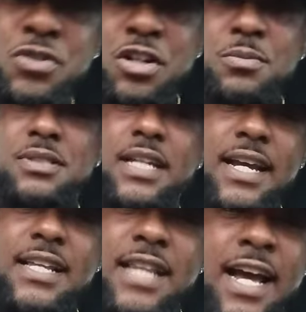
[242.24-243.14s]
You know what I'm
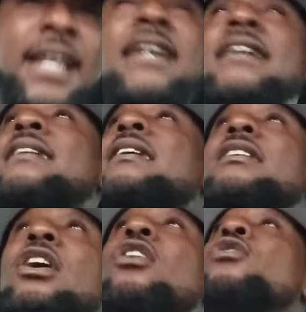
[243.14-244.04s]
saying? Like,
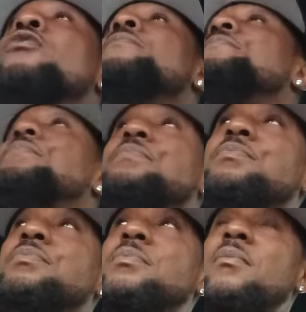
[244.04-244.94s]
yo,
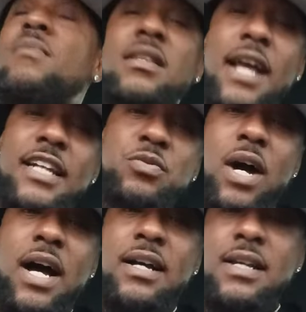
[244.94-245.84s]
that's
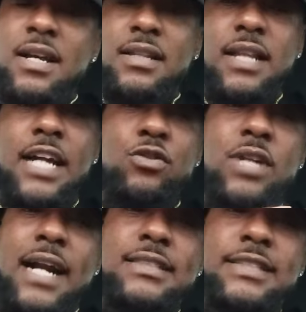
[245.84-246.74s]
why, like, you
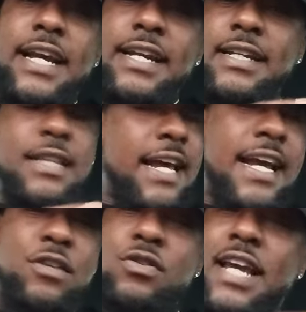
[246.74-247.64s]
gotta stay in your
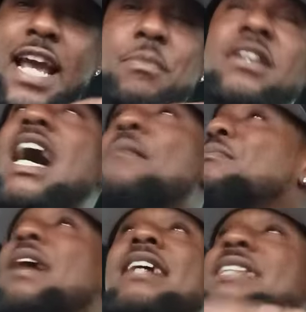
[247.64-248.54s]
lane. You can't be
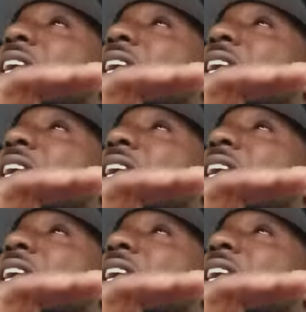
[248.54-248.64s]
compromised. I